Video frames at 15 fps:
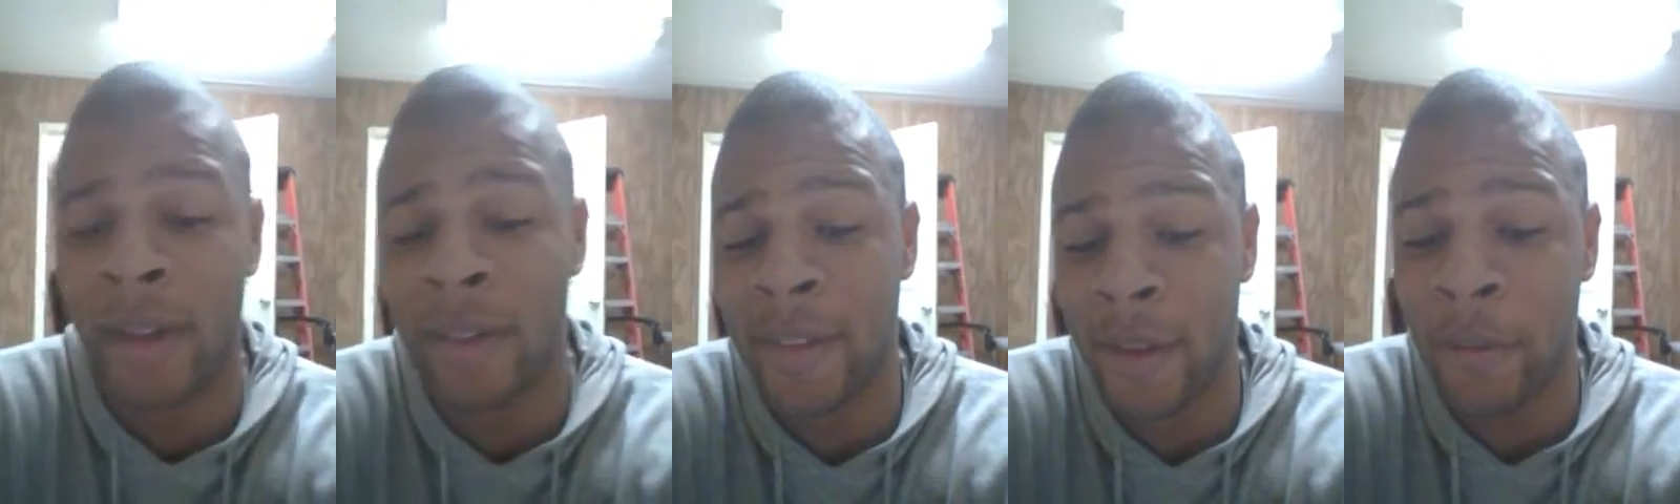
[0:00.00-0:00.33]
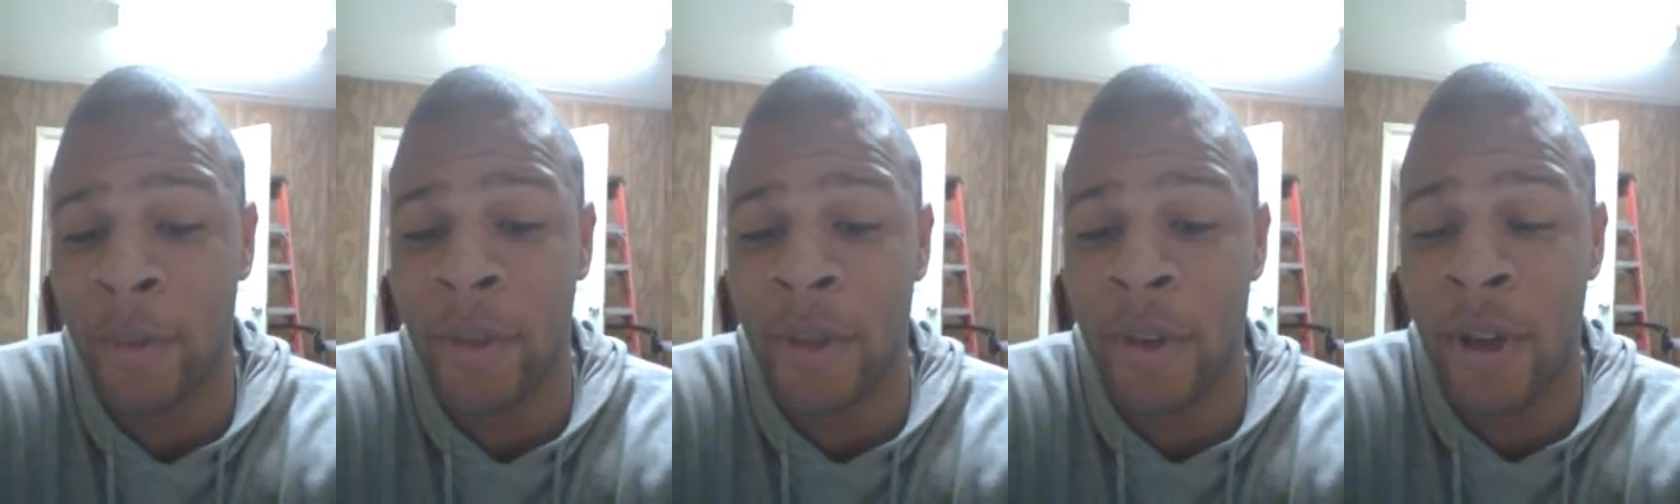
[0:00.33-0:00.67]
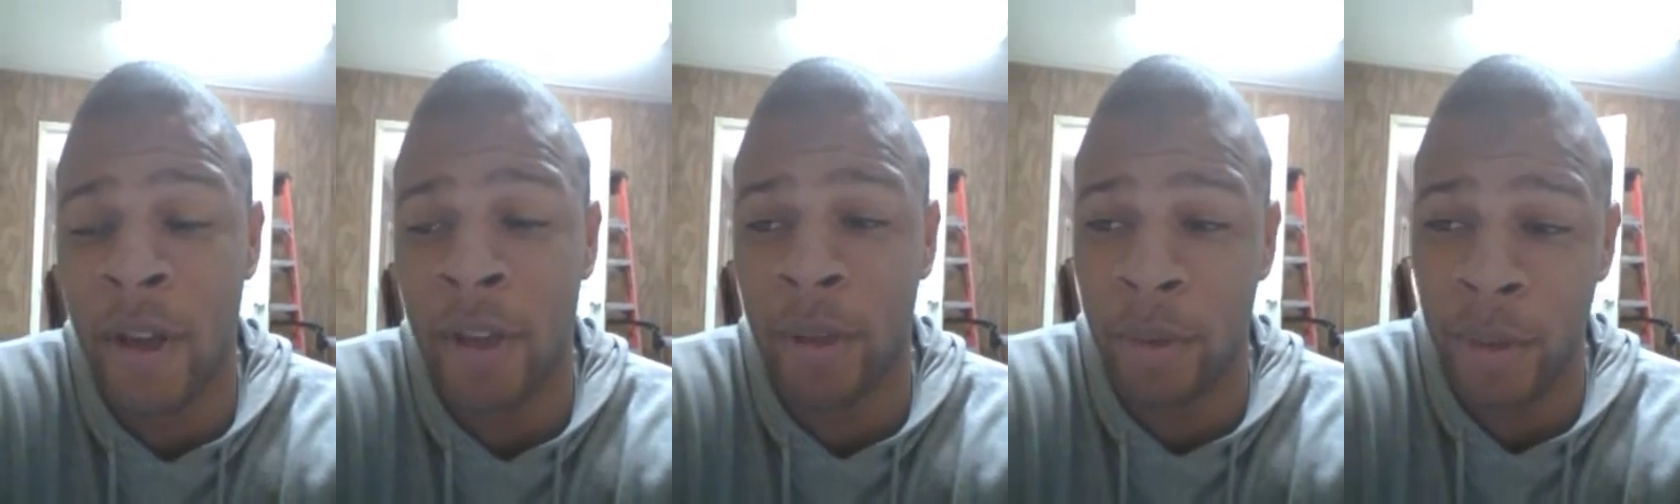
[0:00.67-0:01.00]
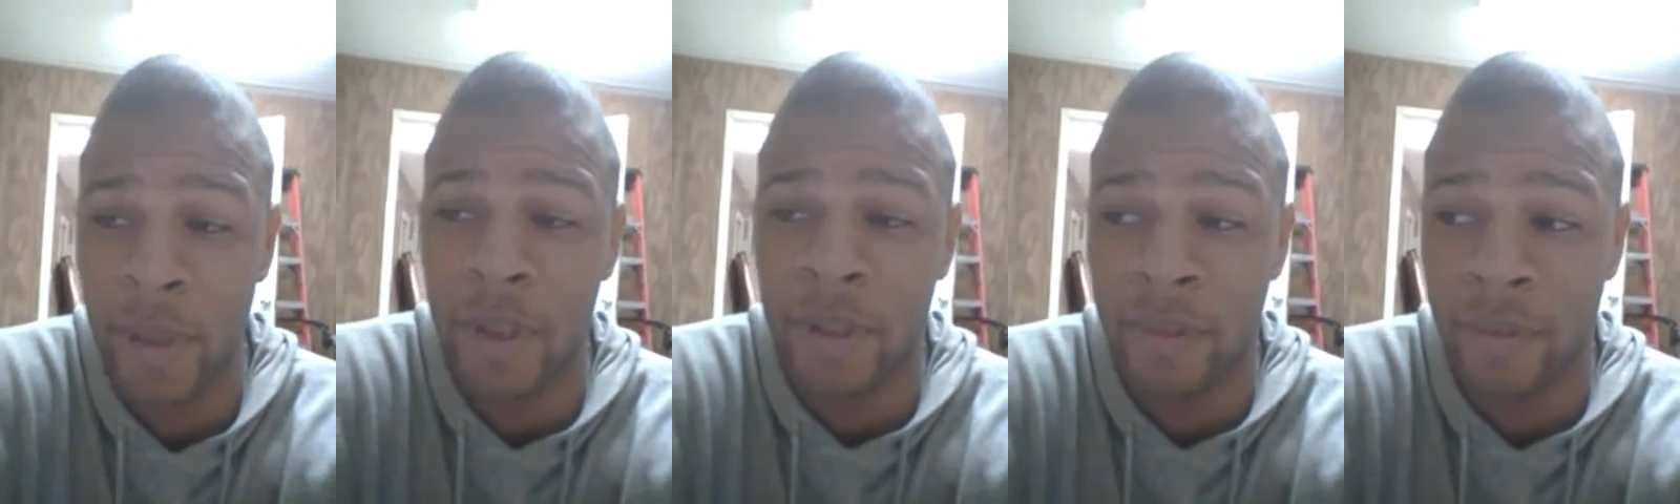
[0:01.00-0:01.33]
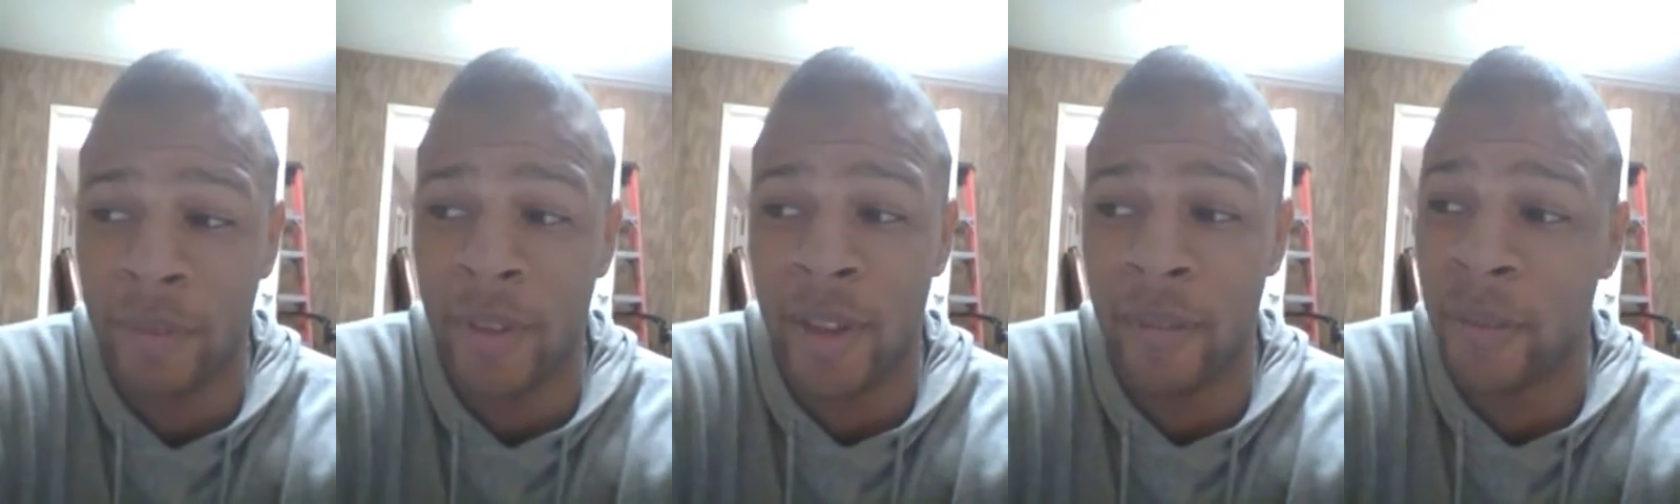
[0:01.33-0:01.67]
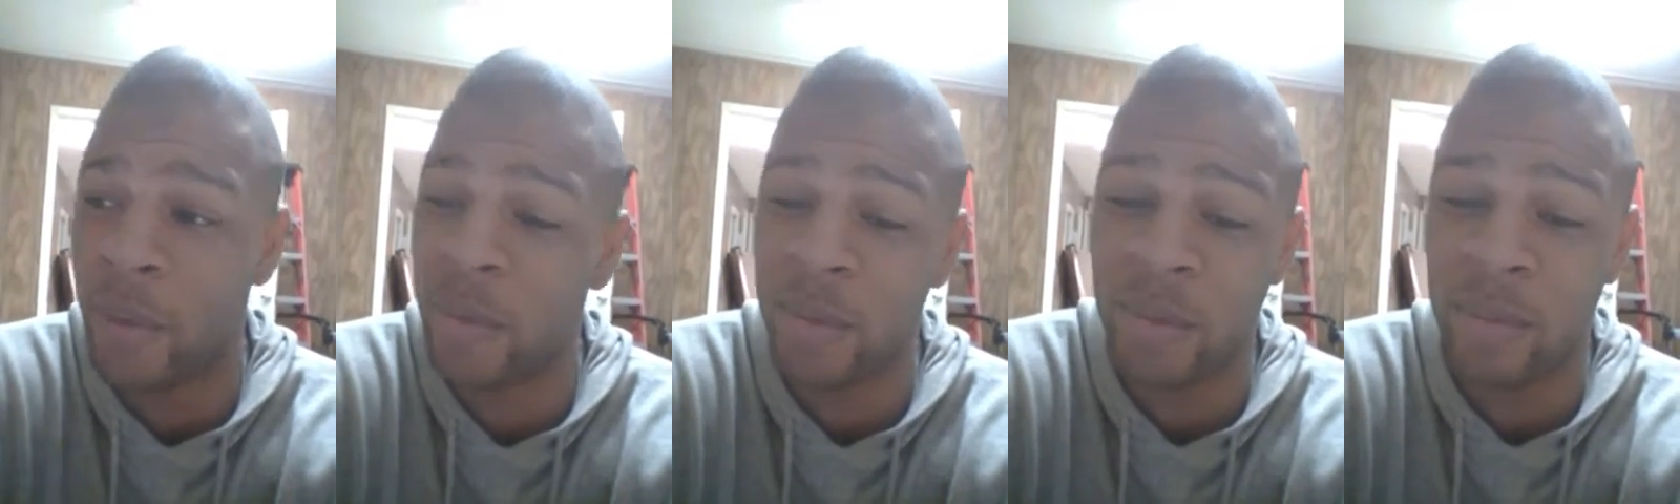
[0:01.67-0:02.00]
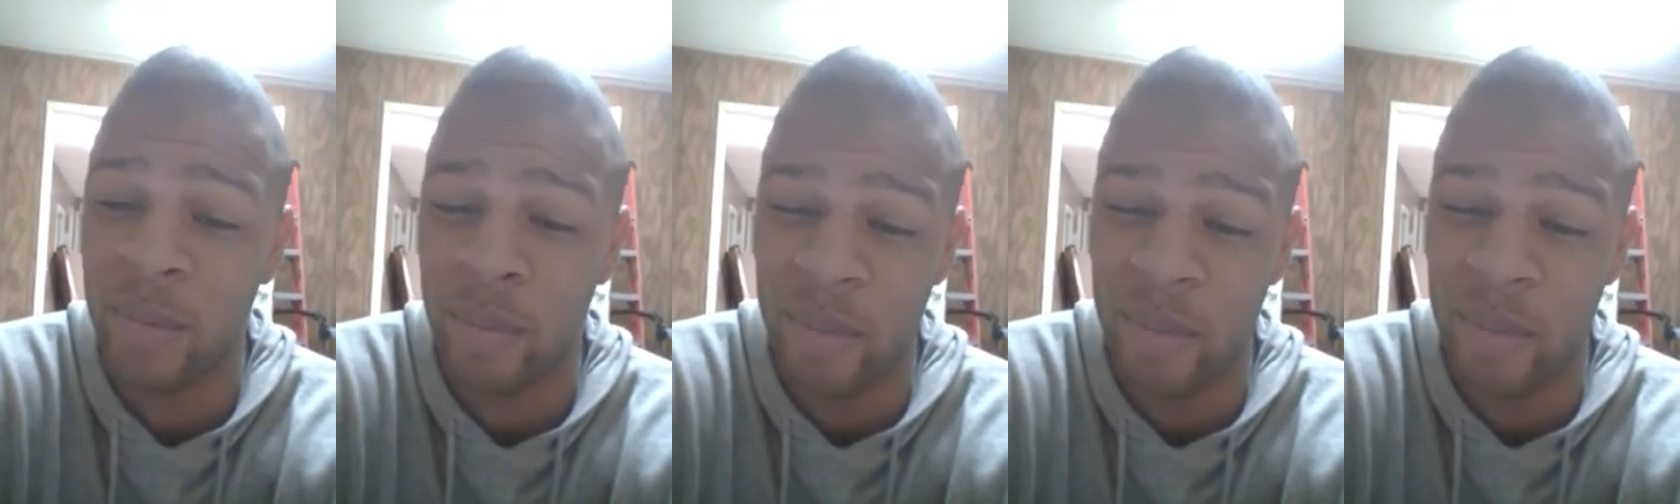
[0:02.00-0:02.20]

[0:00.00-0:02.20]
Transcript: And I think we can all agree, if you're